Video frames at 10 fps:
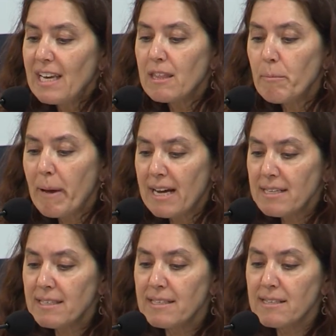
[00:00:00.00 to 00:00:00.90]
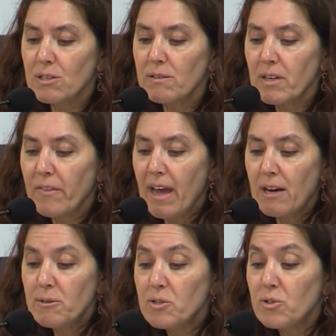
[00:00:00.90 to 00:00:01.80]
In the past, he's served on the
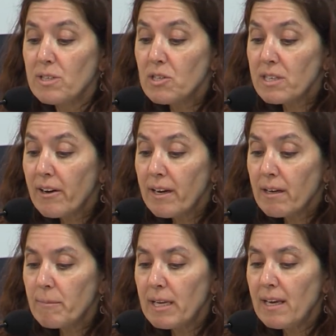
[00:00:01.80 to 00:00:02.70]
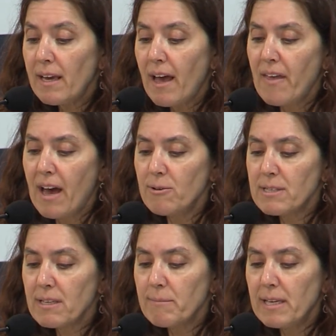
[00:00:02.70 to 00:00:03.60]
House Judiciary Committee and the
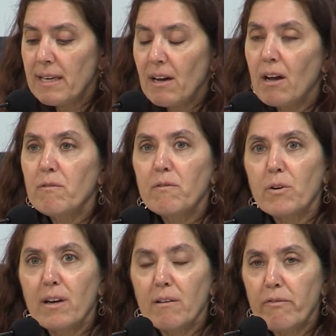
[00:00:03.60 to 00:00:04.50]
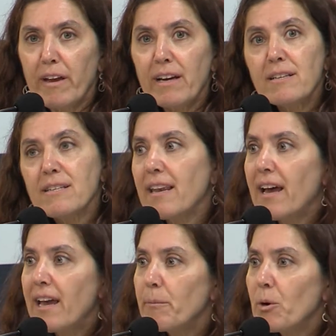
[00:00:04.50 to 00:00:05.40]
House Committee on Foreign Affairs, and
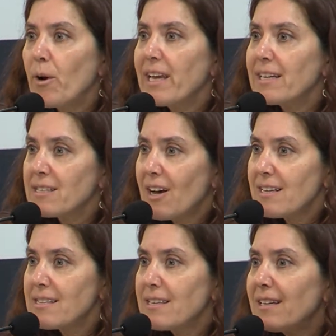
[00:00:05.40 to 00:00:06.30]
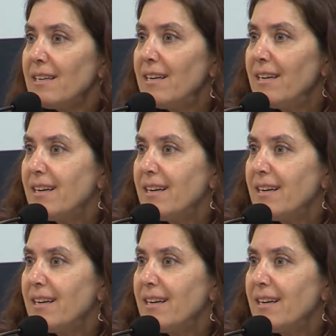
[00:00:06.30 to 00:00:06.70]
I am quite exhausted,